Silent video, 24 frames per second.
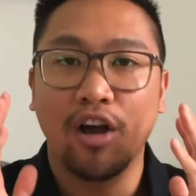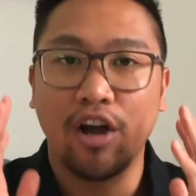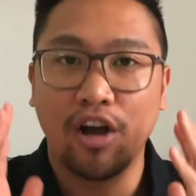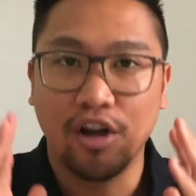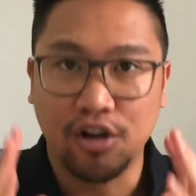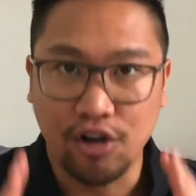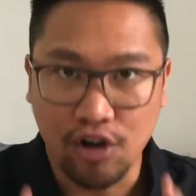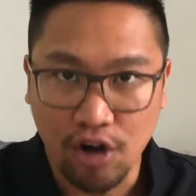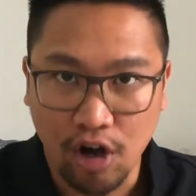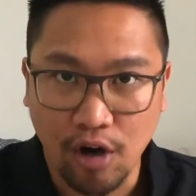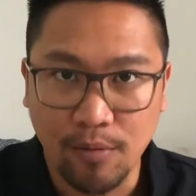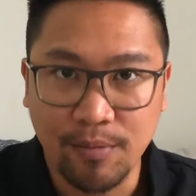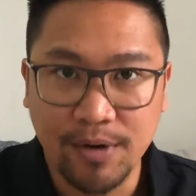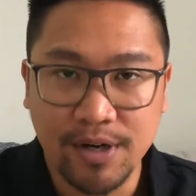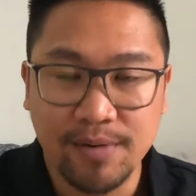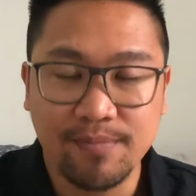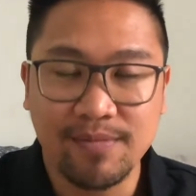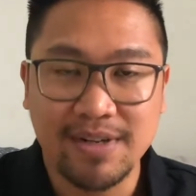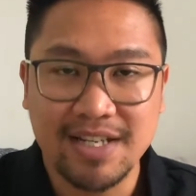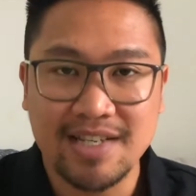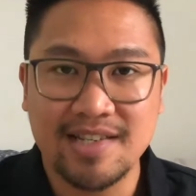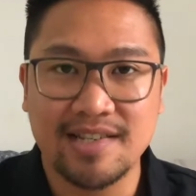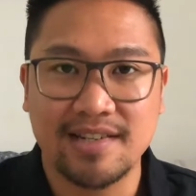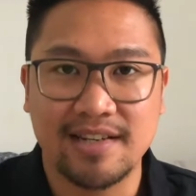common
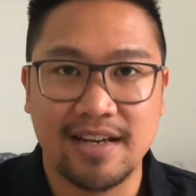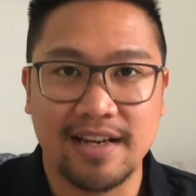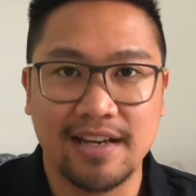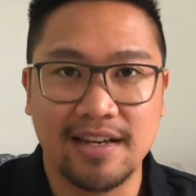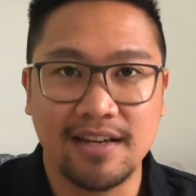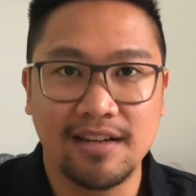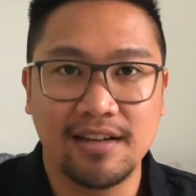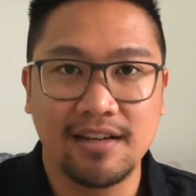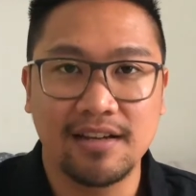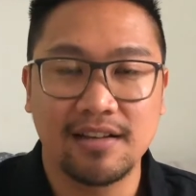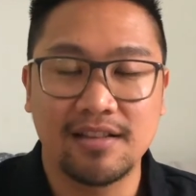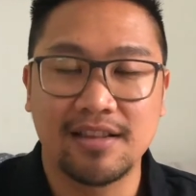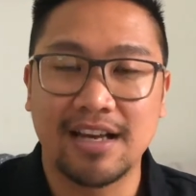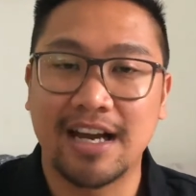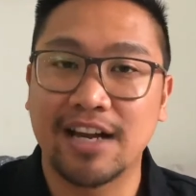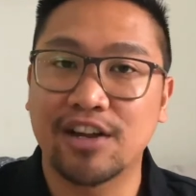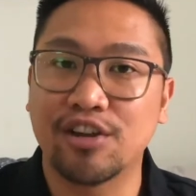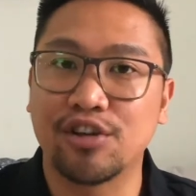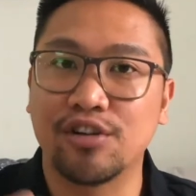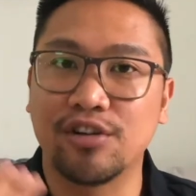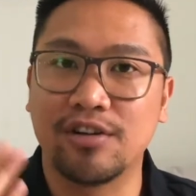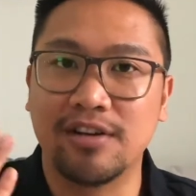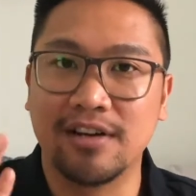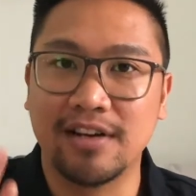mistake that
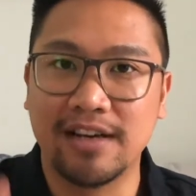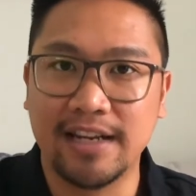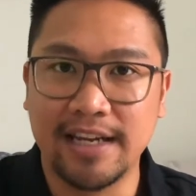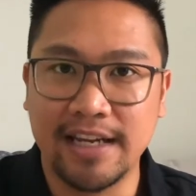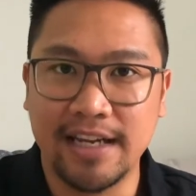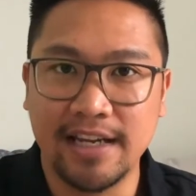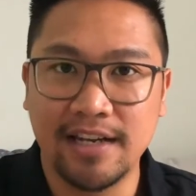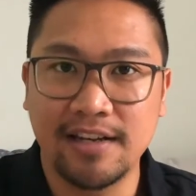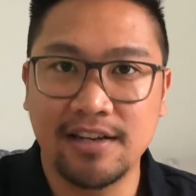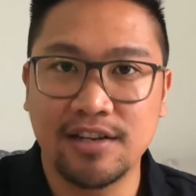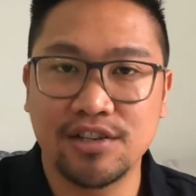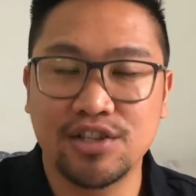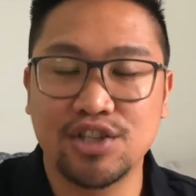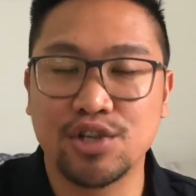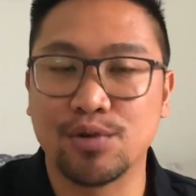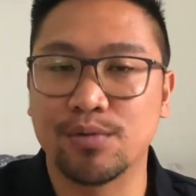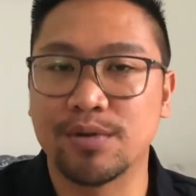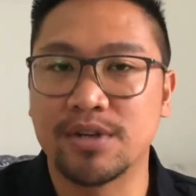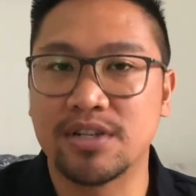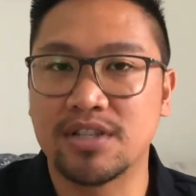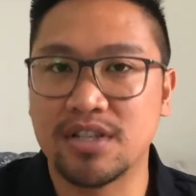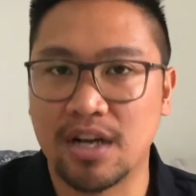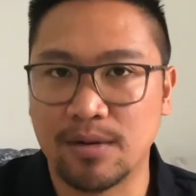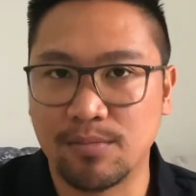could lead to
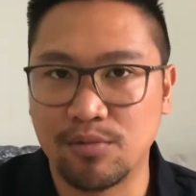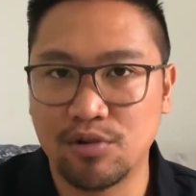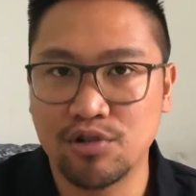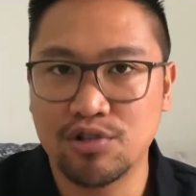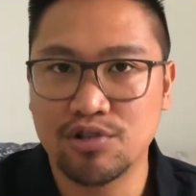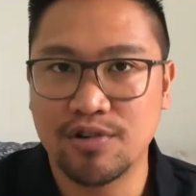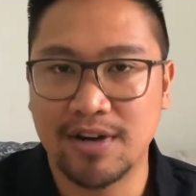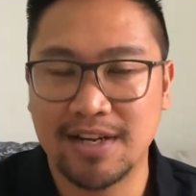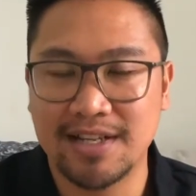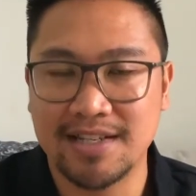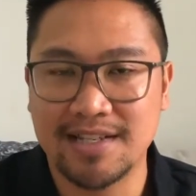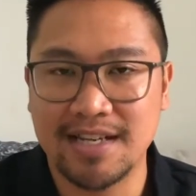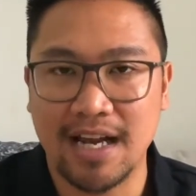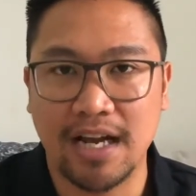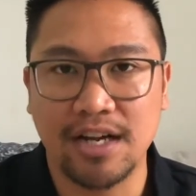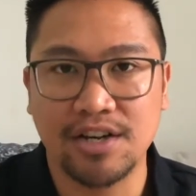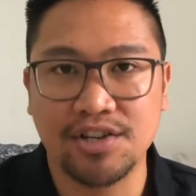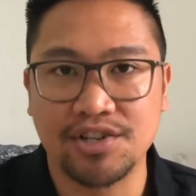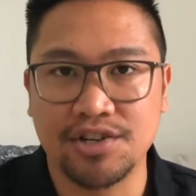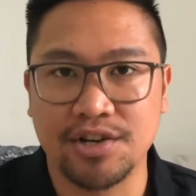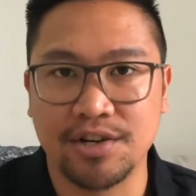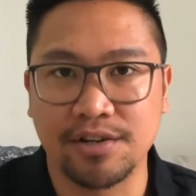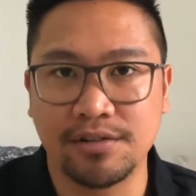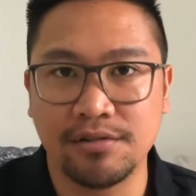a double
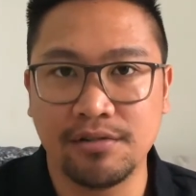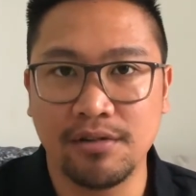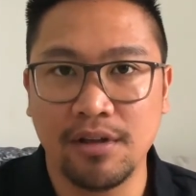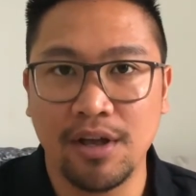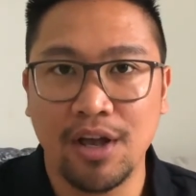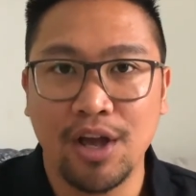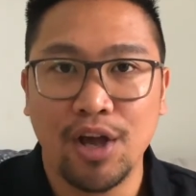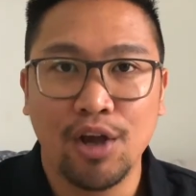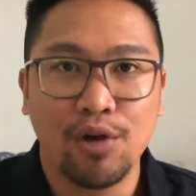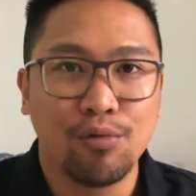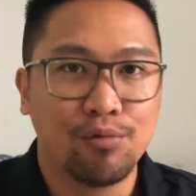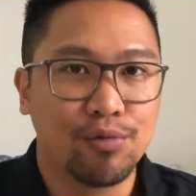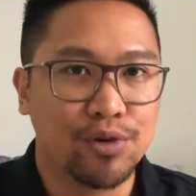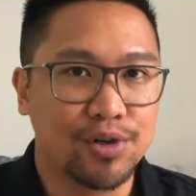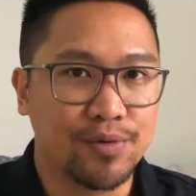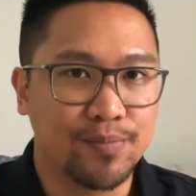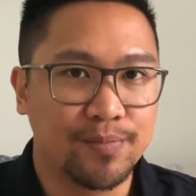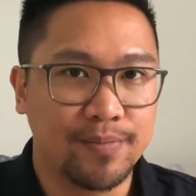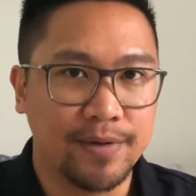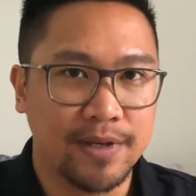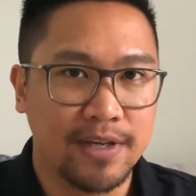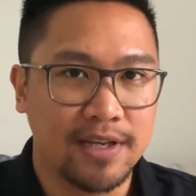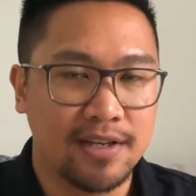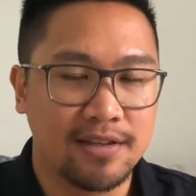transaction would
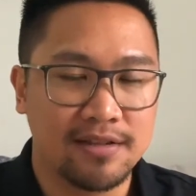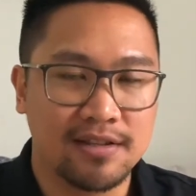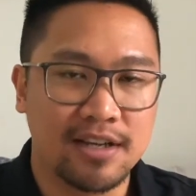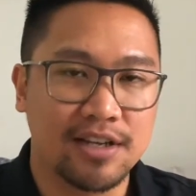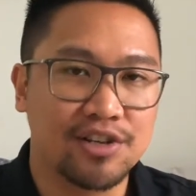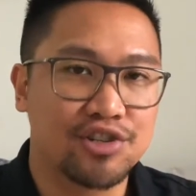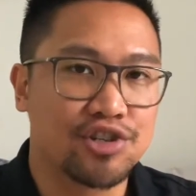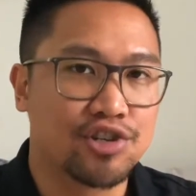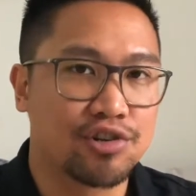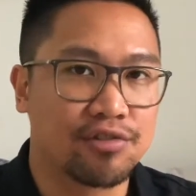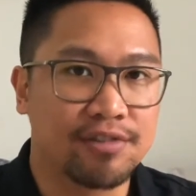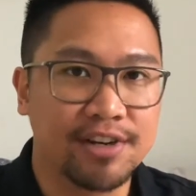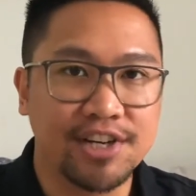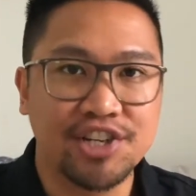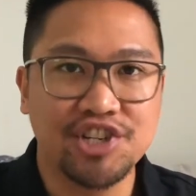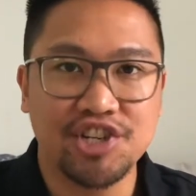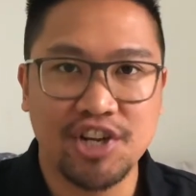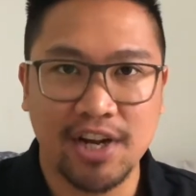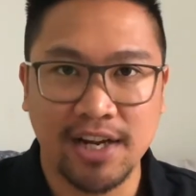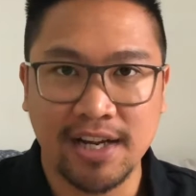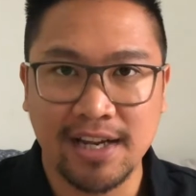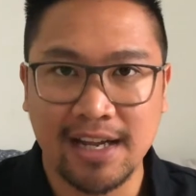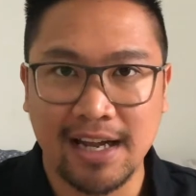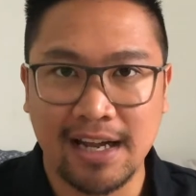be that during
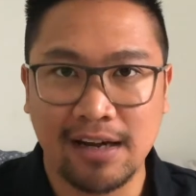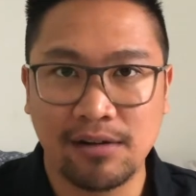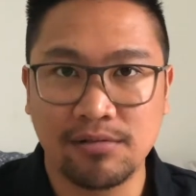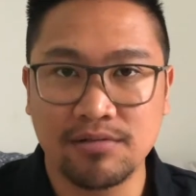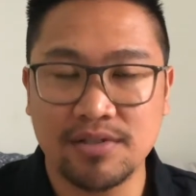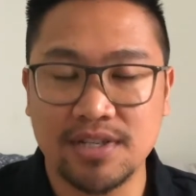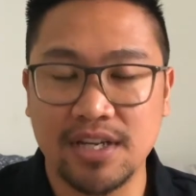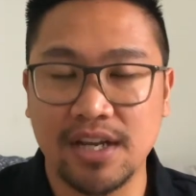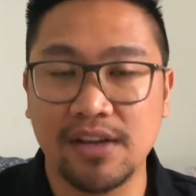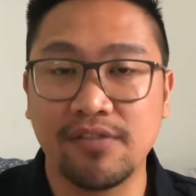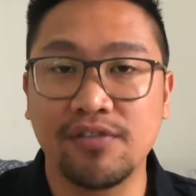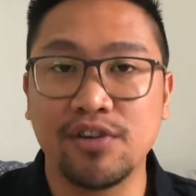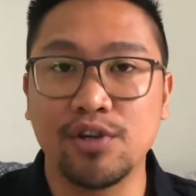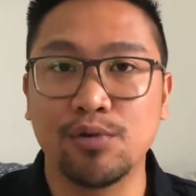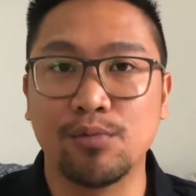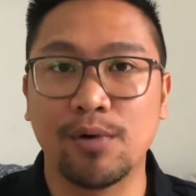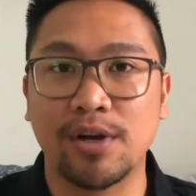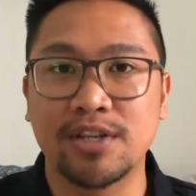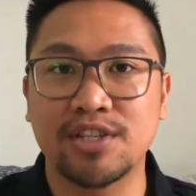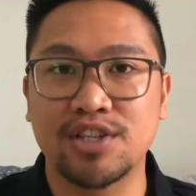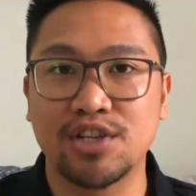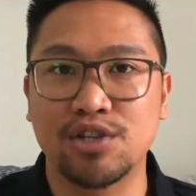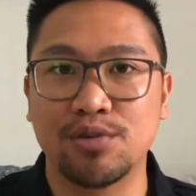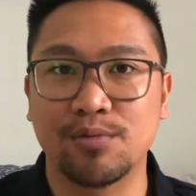checkout, if you were
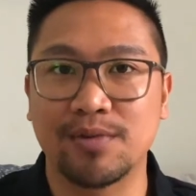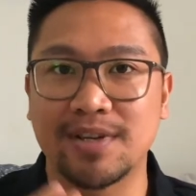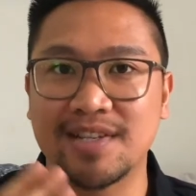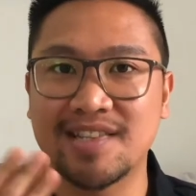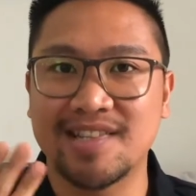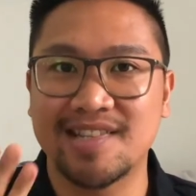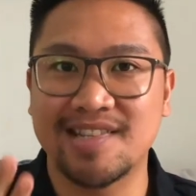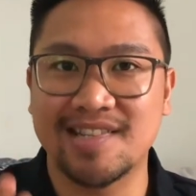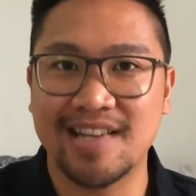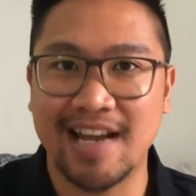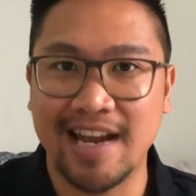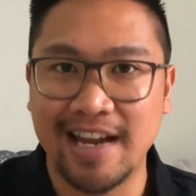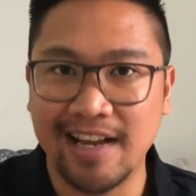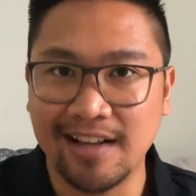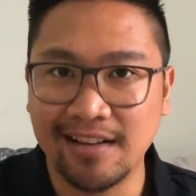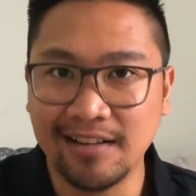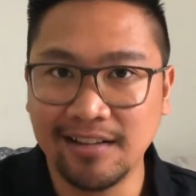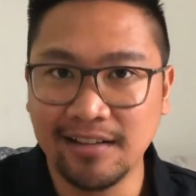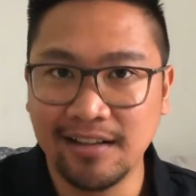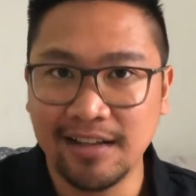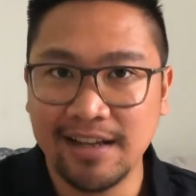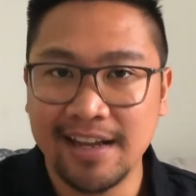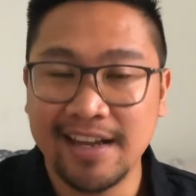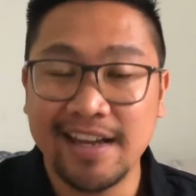to do a sale
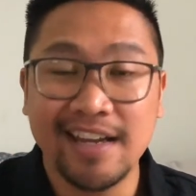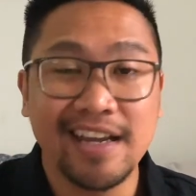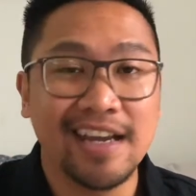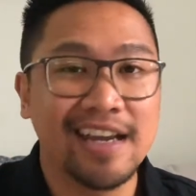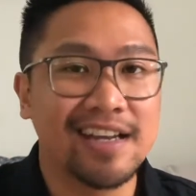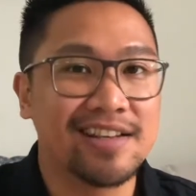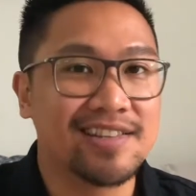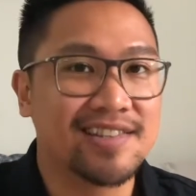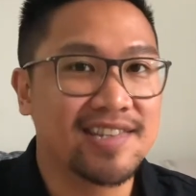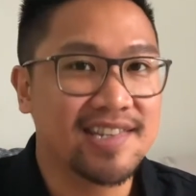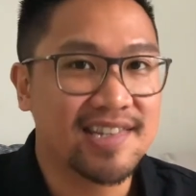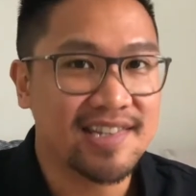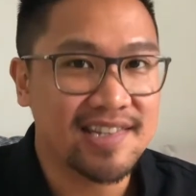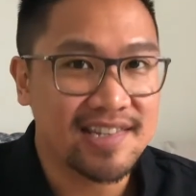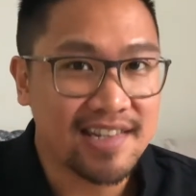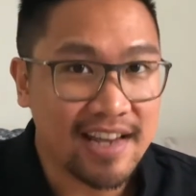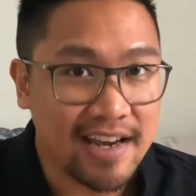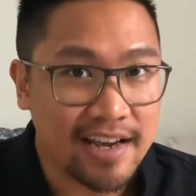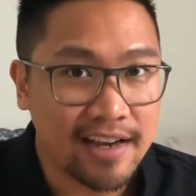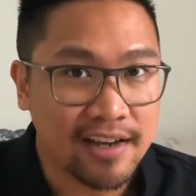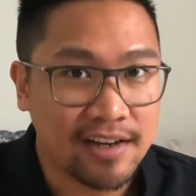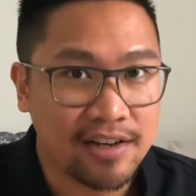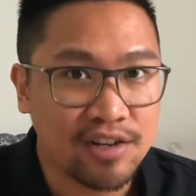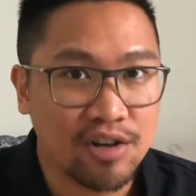
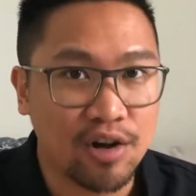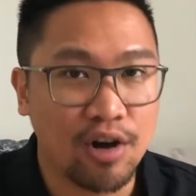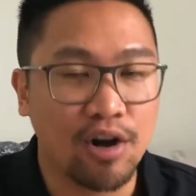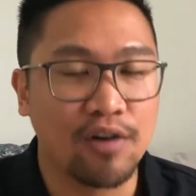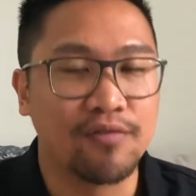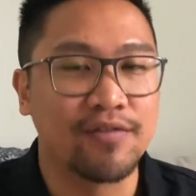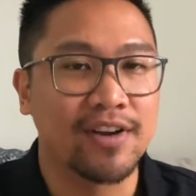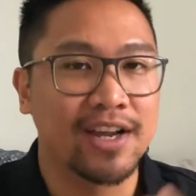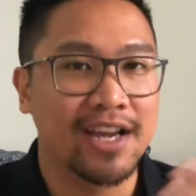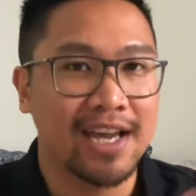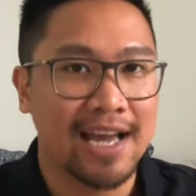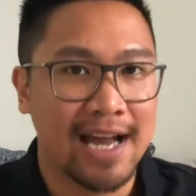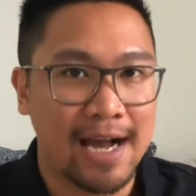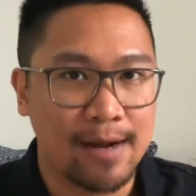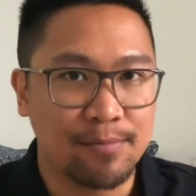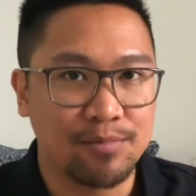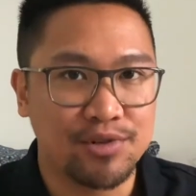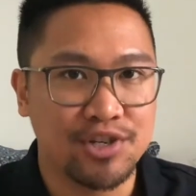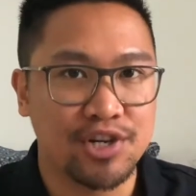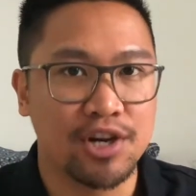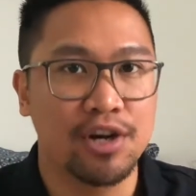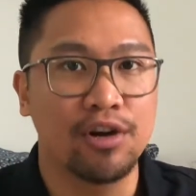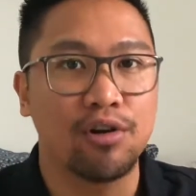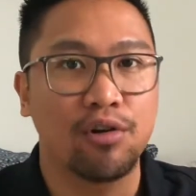instead of a
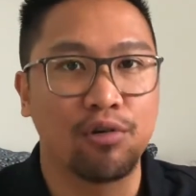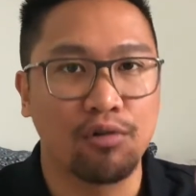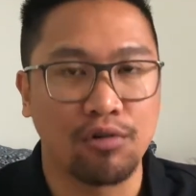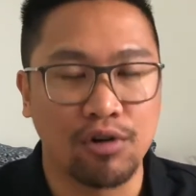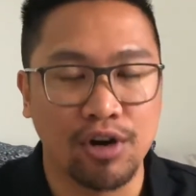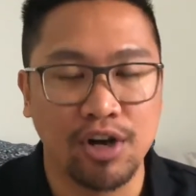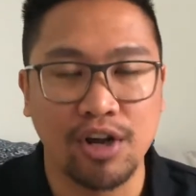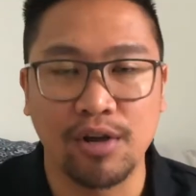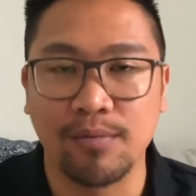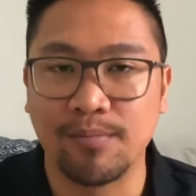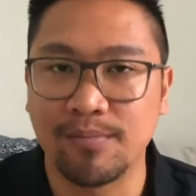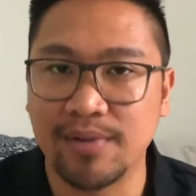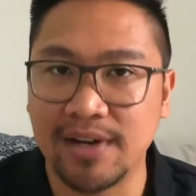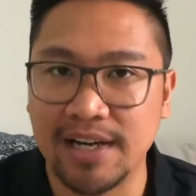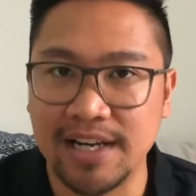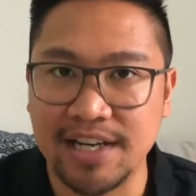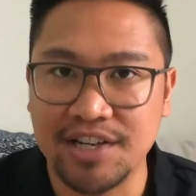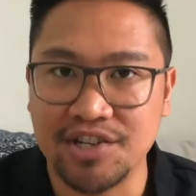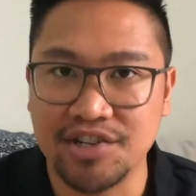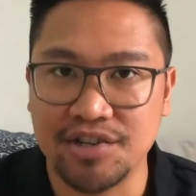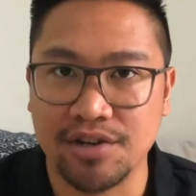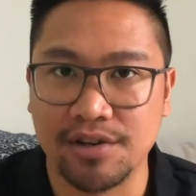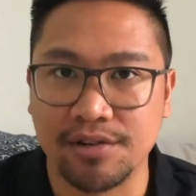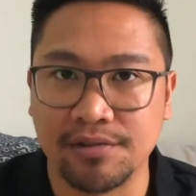capture or a
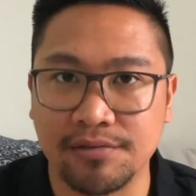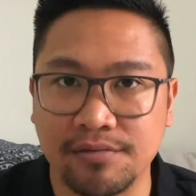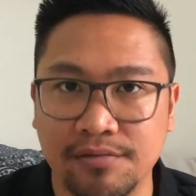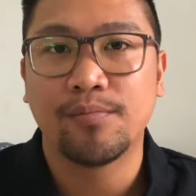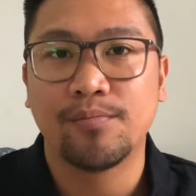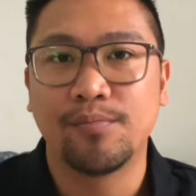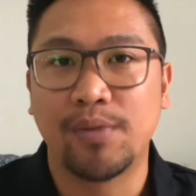completion.